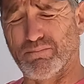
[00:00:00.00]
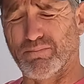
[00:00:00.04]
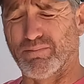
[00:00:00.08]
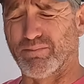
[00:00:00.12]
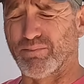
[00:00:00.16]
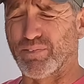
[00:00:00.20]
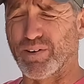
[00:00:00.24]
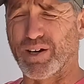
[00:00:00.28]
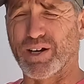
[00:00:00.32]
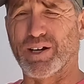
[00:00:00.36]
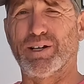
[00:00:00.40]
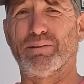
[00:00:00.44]

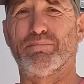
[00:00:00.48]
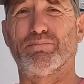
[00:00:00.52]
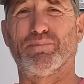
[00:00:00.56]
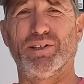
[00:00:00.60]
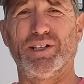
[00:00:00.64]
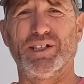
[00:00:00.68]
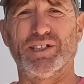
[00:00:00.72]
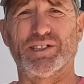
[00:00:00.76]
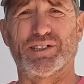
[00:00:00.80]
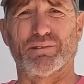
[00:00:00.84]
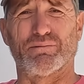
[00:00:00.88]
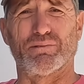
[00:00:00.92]
very
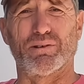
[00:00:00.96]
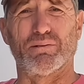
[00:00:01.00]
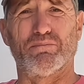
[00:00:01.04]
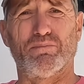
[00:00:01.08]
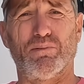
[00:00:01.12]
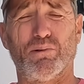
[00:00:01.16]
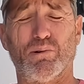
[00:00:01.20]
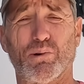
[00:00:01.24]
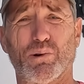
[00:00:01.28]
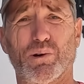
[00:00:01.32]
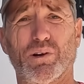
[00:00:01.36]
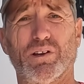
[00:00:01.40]
pleased to
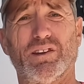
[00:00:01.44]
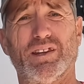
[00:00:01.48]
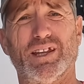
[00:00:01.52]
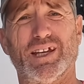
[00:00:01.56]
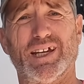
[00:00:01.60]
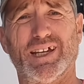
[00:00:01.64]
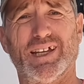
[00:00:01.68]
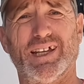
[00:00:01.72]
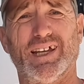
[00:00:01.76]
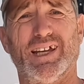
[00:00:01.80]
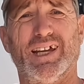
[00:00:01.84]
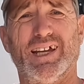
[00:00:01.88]
report
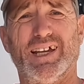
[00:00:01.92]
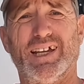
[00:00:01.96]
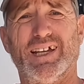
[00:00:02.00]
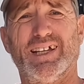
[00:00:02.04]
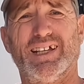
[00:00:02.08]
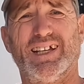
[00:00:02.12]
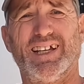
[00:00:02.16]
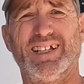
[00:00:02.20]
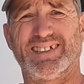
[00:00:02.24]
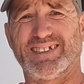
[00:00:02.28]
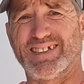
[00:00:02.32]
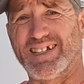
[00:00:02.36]
that
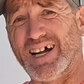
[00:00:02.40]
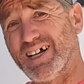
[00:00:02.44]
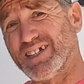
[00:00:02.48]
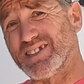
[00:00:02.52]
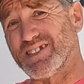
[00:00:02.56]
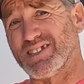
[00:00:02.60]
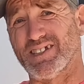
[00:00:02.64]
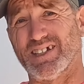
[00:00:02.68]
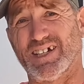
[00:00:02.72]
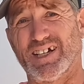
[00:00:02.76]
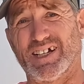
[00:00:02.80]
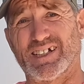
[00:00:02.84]
it's not
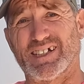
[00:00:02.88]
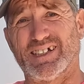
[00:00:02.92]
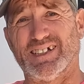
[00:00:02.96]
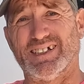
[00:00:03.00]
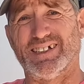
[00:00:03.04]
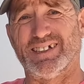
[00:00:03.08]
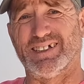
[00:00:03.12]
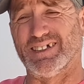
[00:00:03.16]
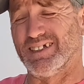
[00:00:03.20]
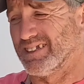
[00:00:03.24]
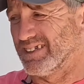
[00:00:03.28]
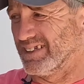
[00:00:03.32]
slick.
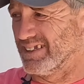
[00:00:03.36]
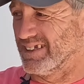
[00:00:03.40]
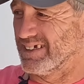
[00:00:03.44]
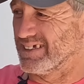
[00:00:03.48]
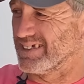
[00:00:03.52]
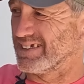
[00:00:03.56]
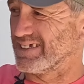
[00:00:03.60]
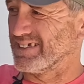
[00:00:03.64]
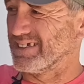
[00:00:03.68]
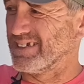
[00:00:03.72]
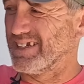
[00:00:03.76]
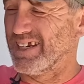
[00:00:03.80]

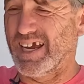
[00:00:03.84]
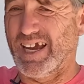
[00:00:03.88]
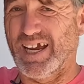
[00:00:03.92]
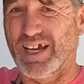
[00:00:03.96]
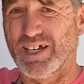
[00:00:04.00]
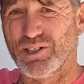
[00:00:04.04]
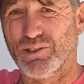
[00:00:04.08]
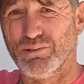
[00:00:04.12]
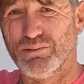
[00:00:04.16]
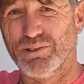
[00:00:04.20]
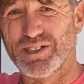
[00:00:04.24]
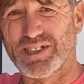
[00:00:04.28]
This
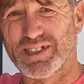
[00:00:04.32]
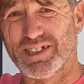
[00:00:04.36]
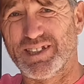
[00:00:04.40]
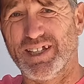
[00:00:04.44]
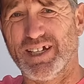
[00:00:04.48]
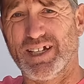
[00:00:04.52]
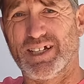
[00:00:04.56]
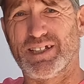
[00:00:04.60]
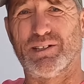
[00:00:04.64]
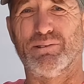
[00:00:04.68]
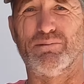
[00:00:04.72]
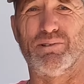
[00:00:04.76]
handle was slick the